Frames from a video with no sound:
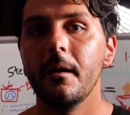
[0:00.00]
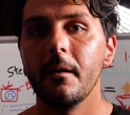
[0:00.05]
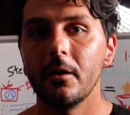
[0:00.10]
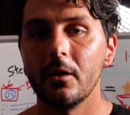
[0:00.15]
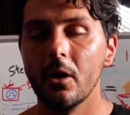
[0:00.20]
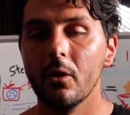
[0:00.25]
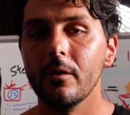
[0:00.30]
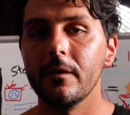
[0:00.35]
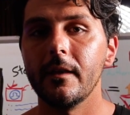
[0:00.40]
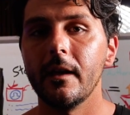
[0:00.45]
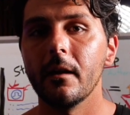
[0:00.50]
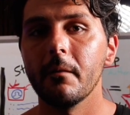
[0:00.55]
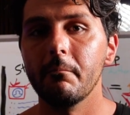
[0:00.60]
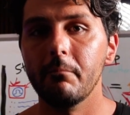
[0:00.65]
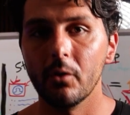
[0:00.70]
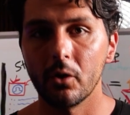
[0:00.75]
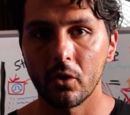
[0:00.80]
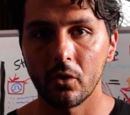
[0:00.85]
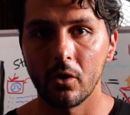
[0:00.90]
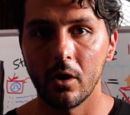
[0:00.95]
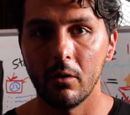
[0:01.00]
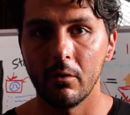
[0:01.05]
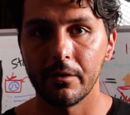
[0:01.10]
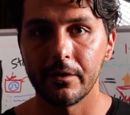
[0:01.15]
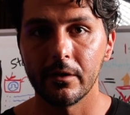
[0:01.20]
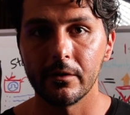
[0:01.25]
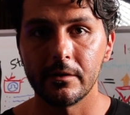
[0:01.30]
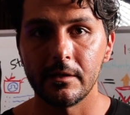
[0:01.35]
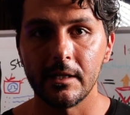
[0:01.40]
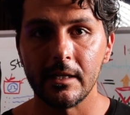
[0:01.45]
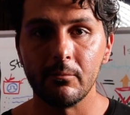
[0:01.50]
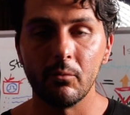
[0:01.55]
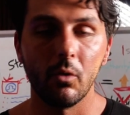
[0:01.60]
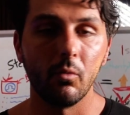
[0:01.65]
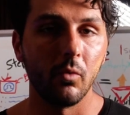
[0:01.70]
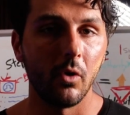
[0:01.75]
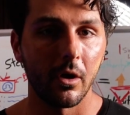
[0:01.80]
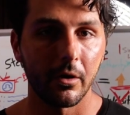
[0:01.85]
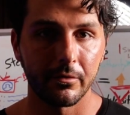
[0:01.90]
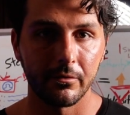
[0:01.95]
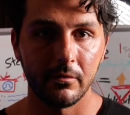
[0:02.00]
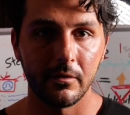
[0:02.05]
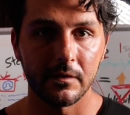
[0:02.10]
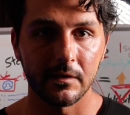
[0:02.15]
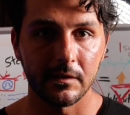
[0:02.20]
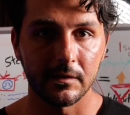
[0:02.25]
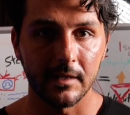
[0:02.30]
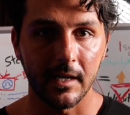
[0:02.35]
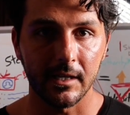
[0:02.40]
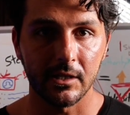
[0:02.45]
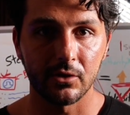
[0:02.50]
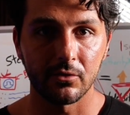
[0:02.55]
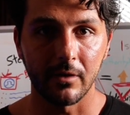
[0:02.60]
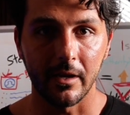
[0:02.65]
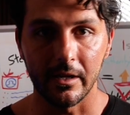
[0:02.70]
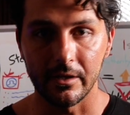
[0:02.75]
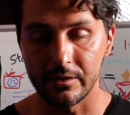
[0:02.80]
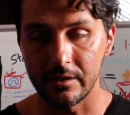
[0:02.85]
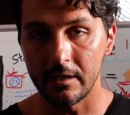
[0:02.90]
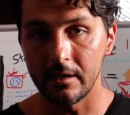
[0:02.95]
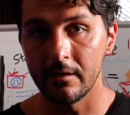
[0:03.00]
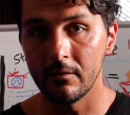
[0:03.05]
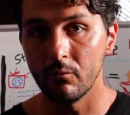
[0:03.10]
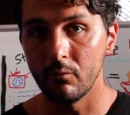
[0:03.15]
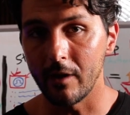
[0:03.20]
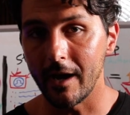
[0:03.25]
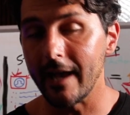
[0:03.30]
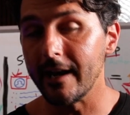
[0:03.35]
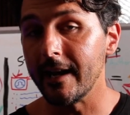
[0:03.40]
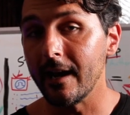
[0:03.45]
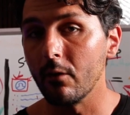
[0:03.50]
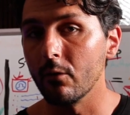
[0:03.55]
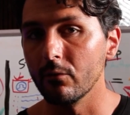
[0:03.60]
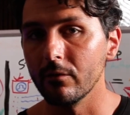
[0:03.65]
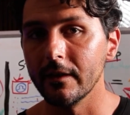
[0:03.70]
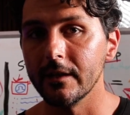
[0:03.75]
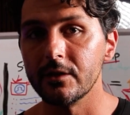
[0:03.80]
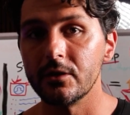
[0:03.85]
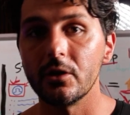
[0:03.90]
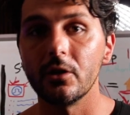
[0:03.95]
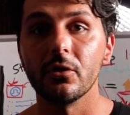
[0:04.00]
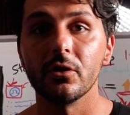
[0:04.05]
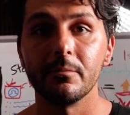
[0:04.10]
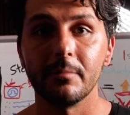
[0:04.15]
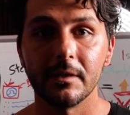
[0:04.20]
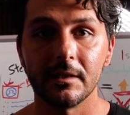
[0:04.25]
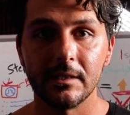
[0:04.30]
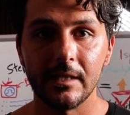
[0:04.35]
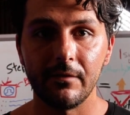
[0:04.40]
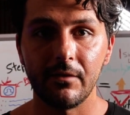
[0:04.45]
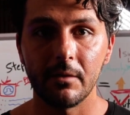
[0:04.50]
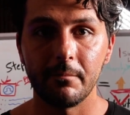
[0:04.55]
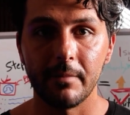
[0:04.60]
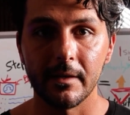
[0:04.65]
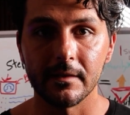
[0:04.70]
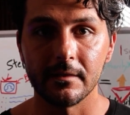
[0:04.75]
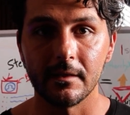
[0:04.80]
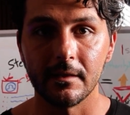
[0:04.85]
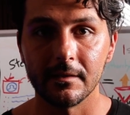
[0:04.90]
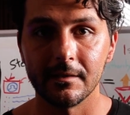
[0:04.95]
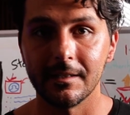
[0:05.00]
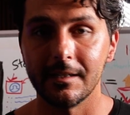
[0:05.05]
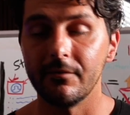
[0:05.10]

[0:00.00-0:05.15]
Go in there, book a call with our team. We'll walk through this exact strategy and how it relates to your specific business.